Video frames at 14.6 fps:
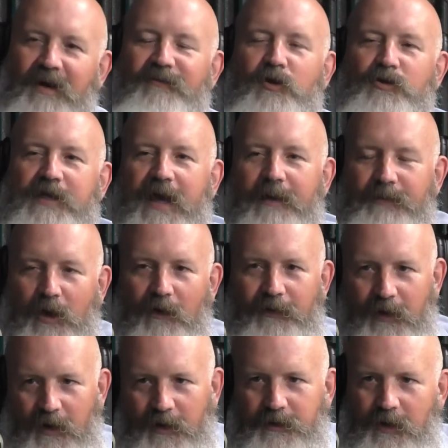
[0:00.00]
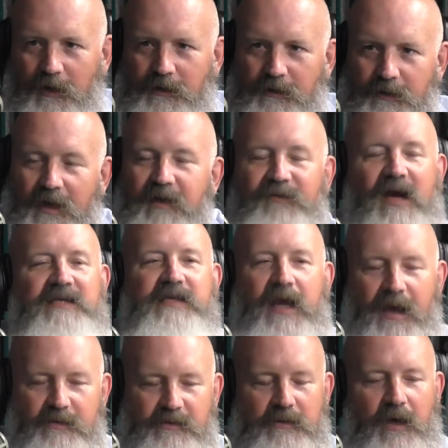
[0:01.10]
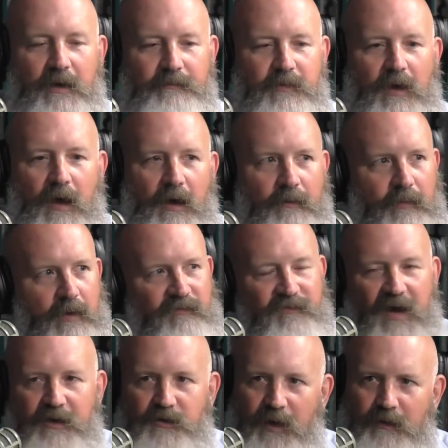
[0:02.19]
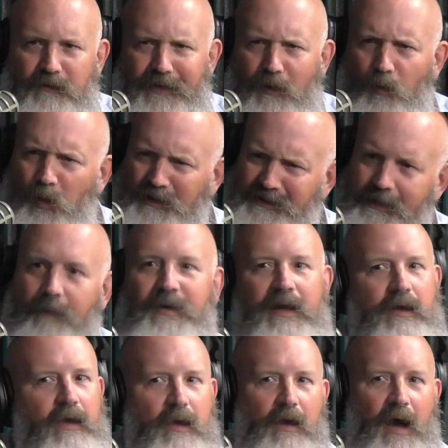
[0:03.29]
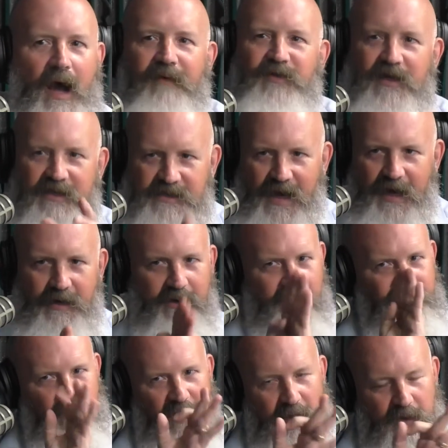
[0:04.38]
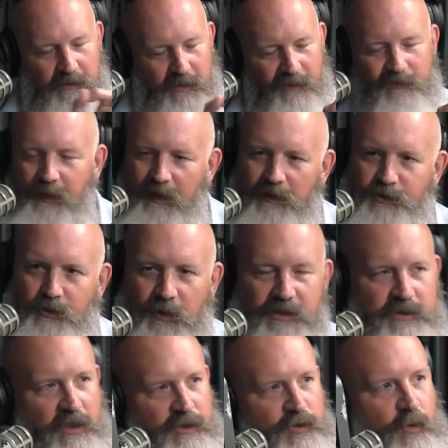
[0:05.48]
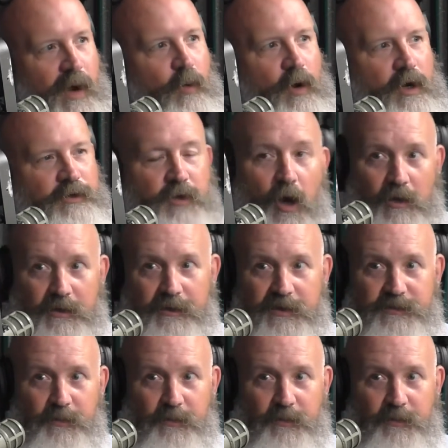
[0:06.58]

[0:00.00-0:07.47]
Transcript: if you say NPR, they're going to talk to you. Like if I say I'm a fight director, they go, "What's?" I have to decide. You have to make a choice. Do I want to talk to this